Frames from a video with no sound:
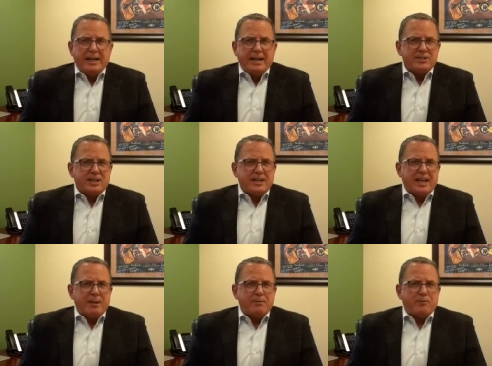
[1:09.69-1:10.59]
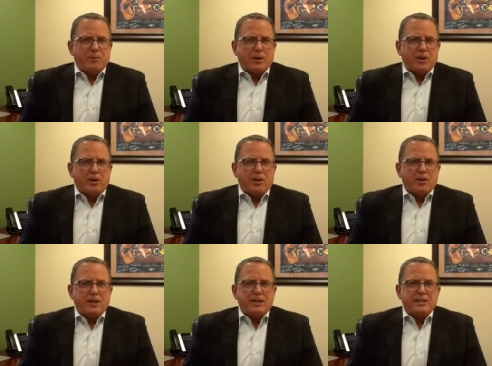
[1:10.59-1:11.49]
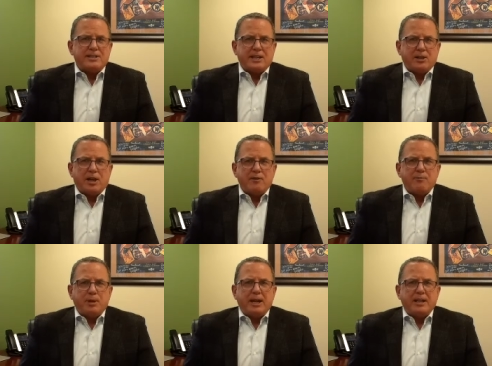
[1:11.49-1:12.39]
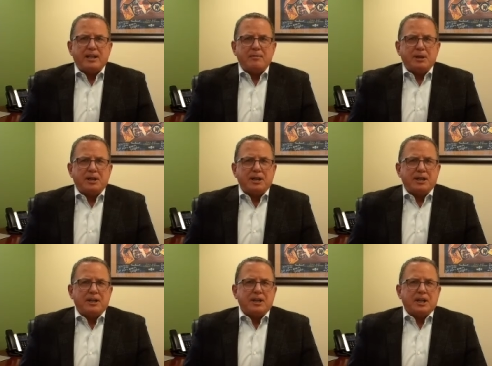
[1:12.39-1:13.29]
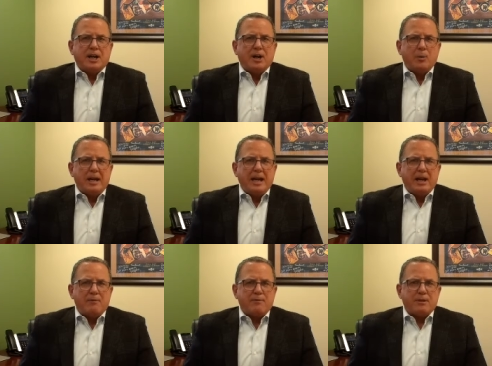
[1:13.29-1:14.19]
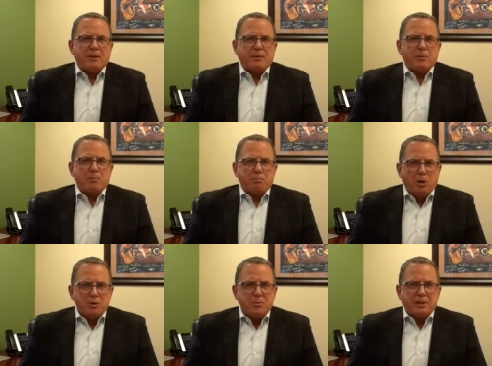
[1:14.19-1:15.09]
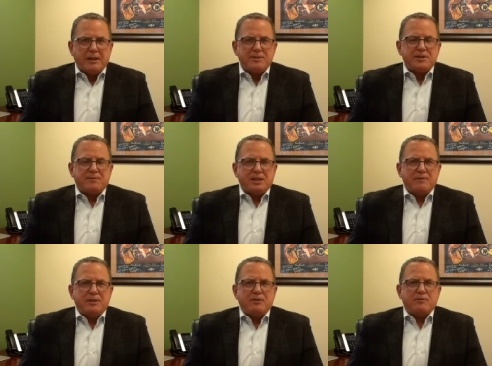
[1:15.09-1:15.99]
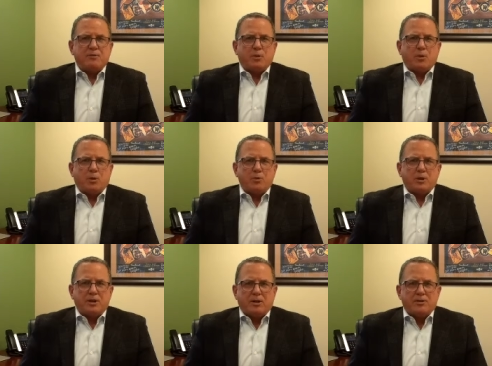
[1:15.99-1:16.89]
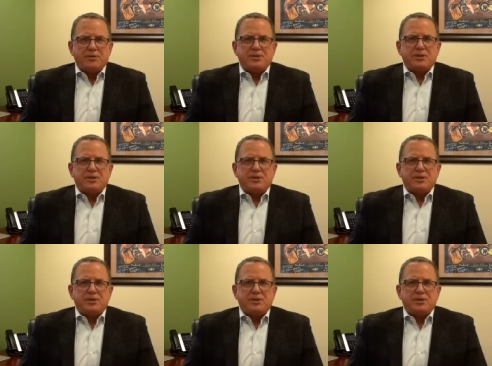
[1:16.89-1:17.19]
As I indicated before, Ckark is a life plan community. We have multiple levels of living for older adults.